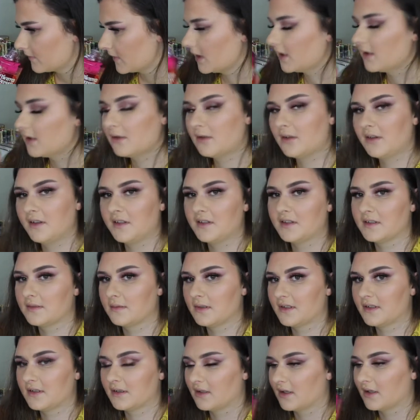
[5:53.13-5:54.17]
It literally just
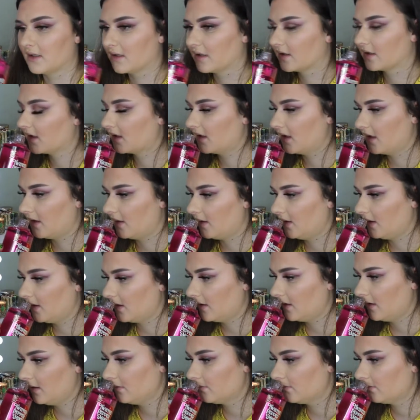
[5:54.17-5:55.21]
smells kind of like a candy
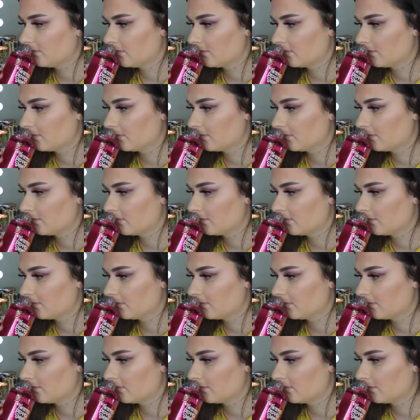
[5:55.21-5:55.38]
cane.